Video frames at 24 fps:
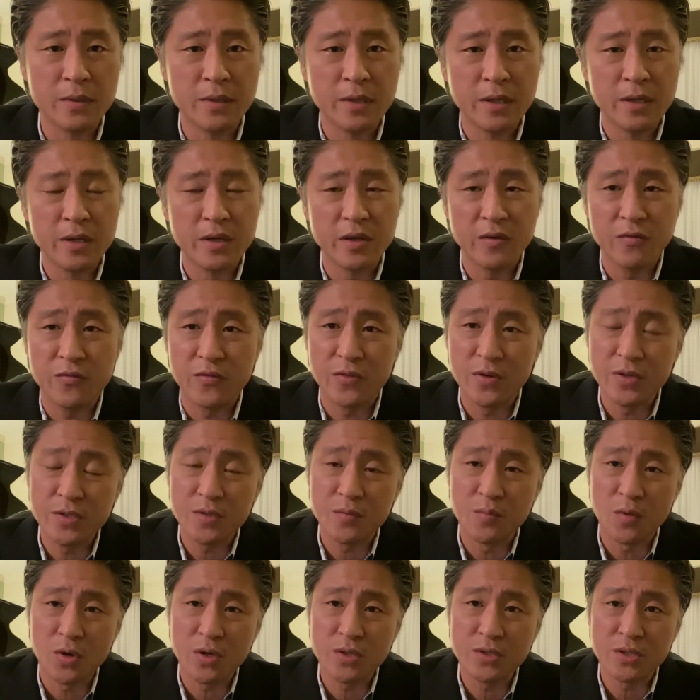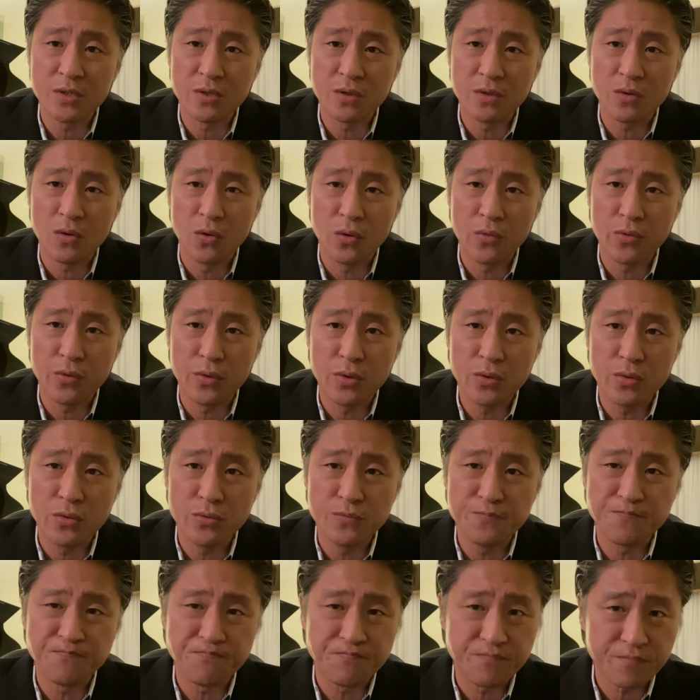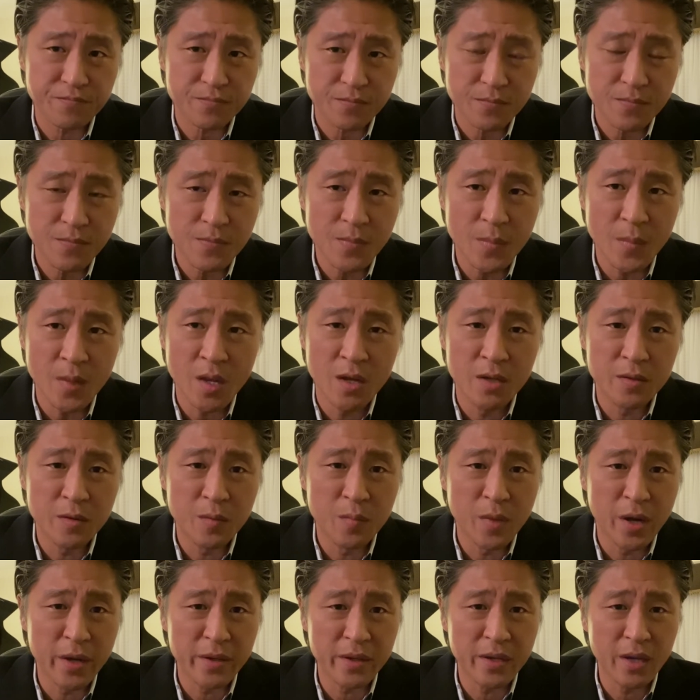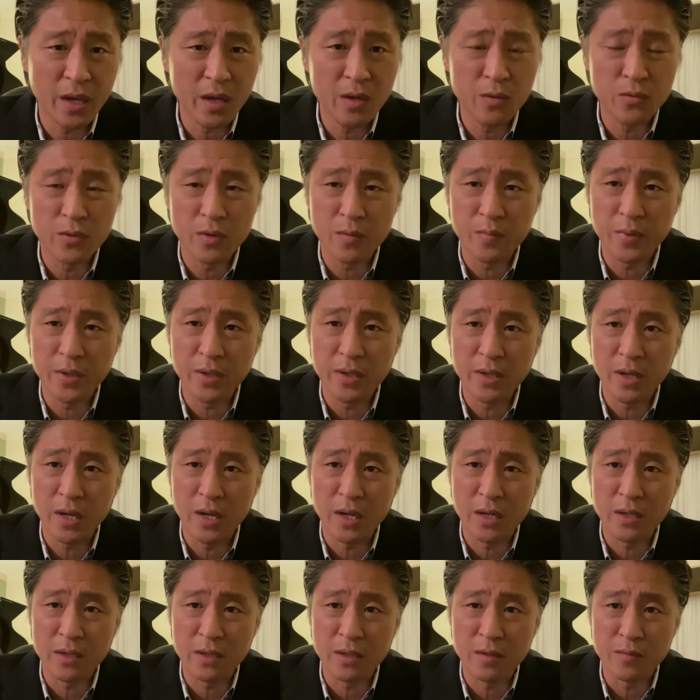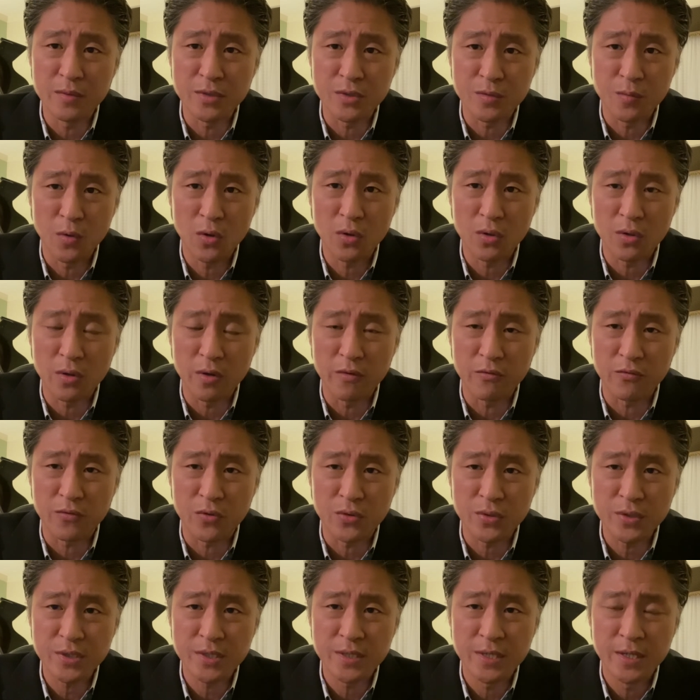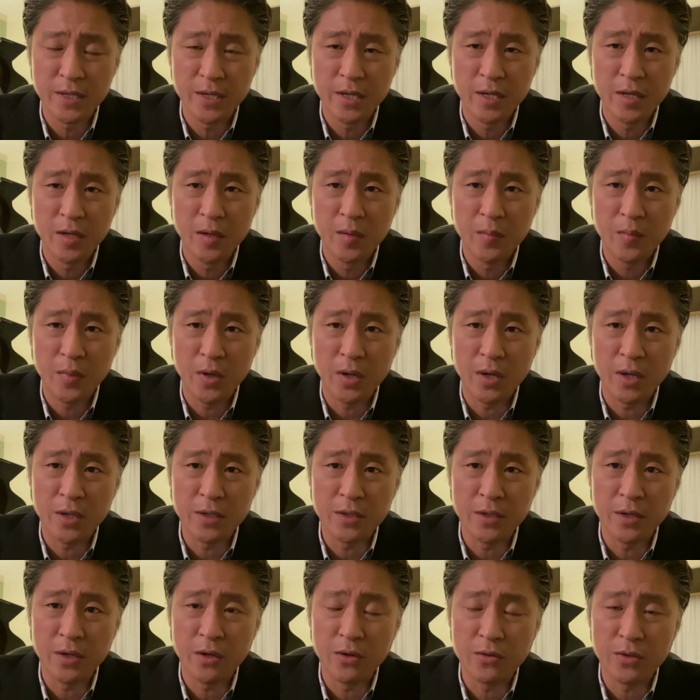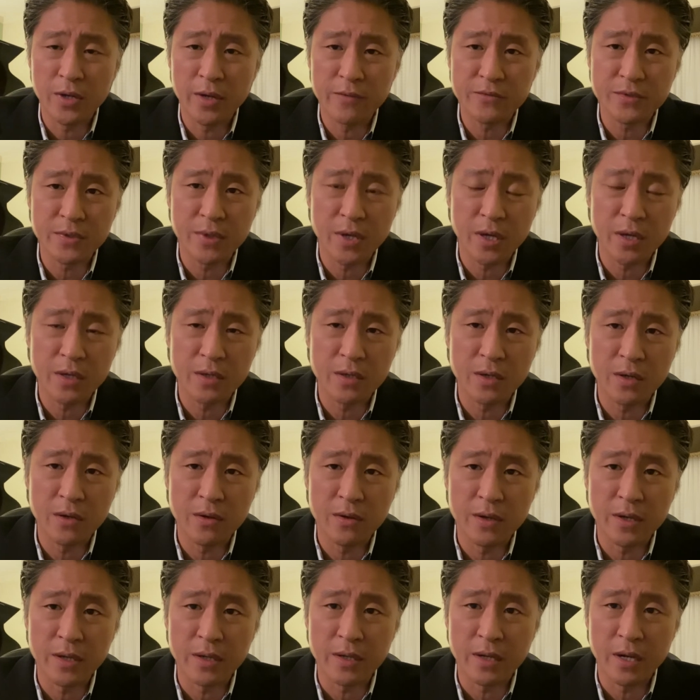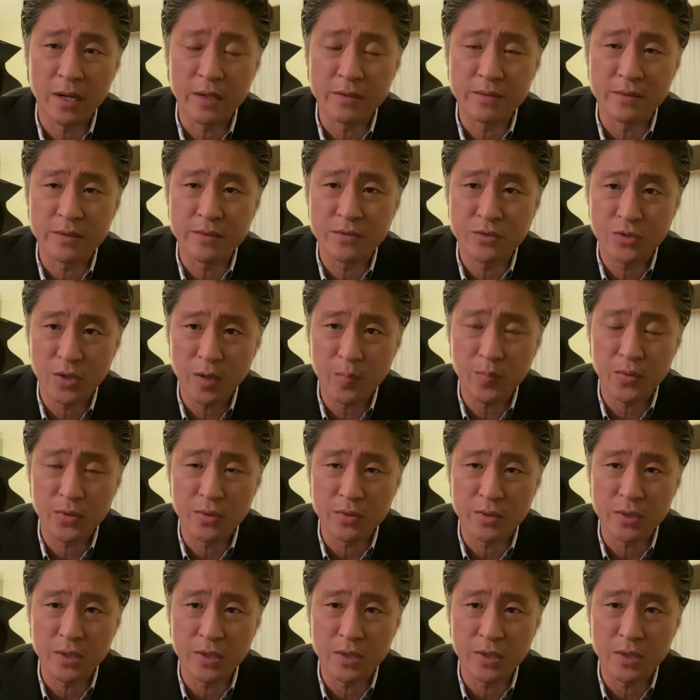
if this merger go through, my gain will be a little bit smaller, of course. But you have to think, like I tripled